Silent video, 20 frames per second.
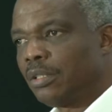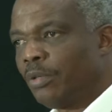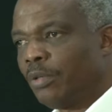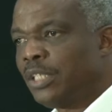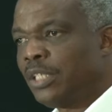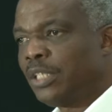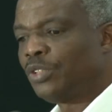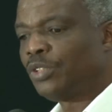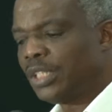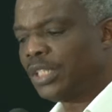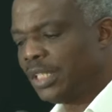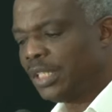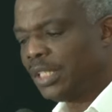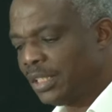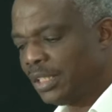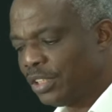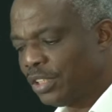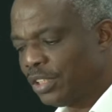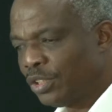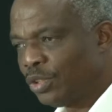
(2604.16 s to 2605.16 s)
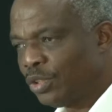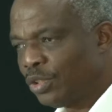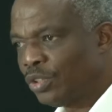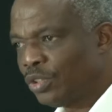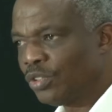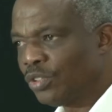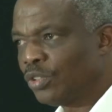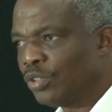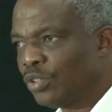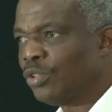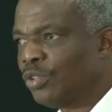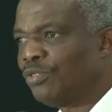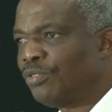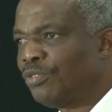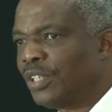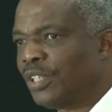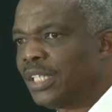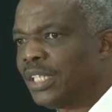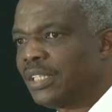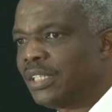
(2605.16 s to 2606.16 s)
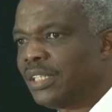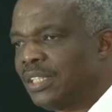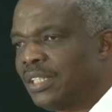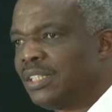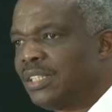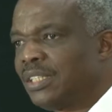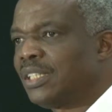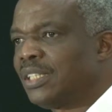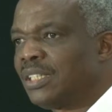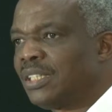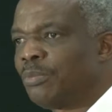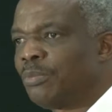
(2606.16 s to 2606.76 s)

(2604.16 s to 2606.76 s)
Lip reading: when you say institutions, don't forget, this is a